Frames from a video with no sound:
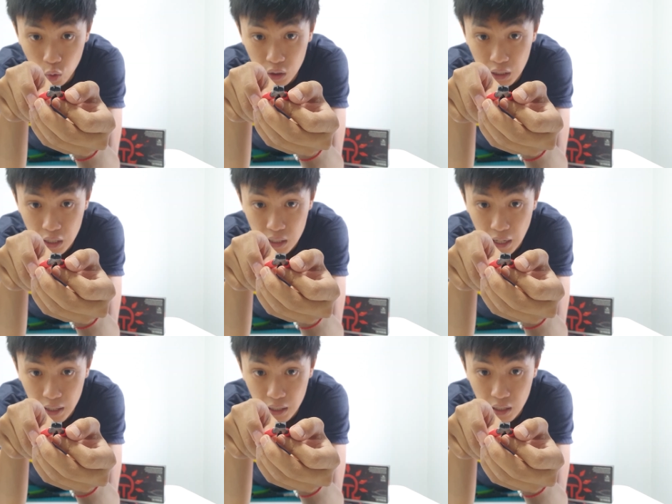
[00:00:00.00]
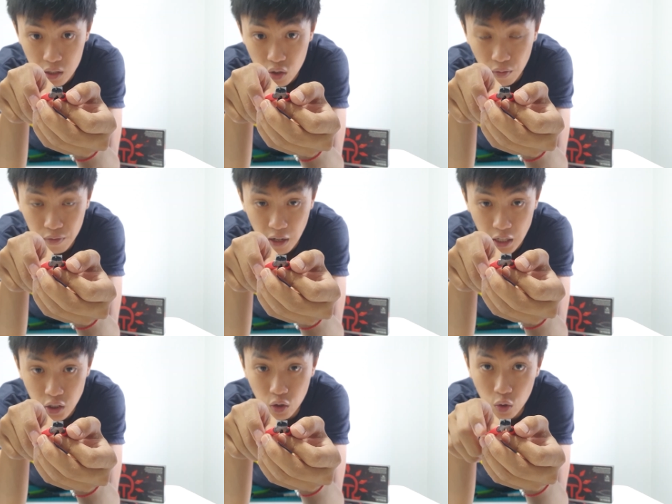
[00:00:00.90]
notice that it is not
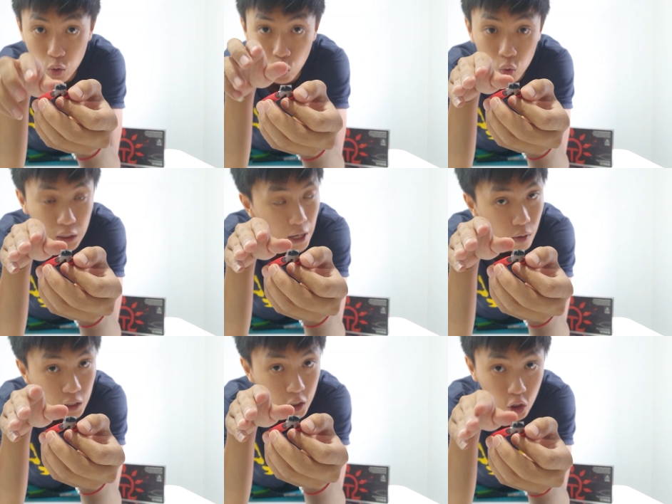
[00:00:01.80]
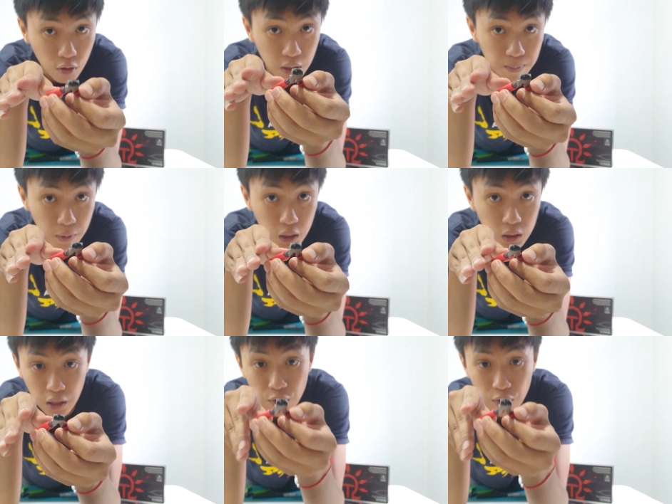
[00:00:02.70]
flush, do tell the shopkeeper.